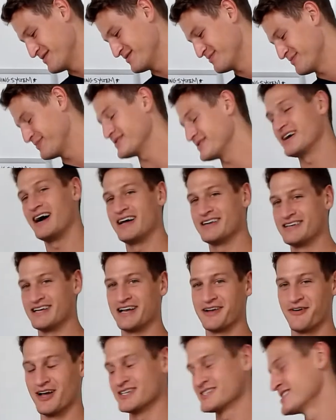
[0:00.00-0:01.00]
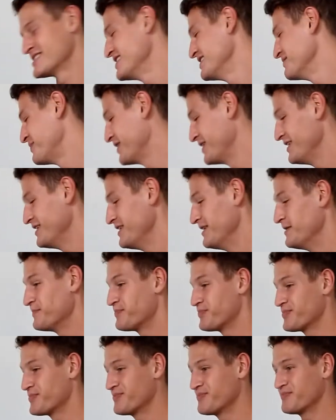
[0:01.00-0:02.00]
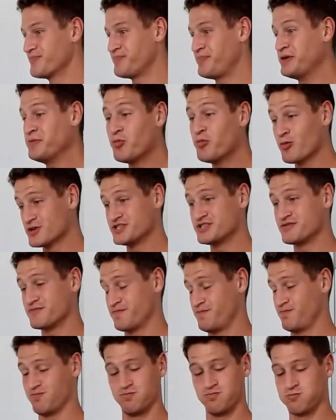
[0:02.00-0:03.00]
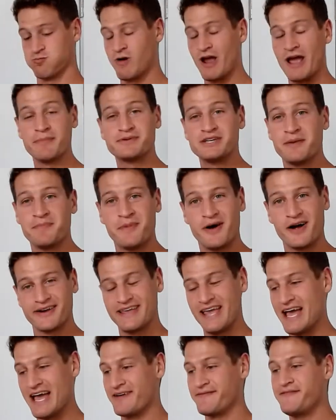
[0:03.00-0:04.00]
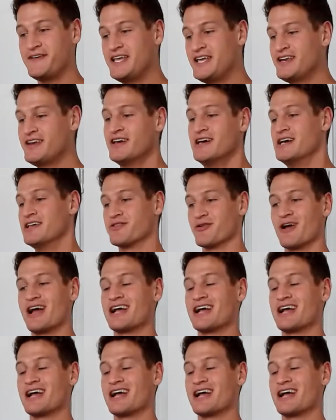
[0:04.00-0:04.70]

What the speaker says: But I digress. But people were just ramped up on caffeine. They're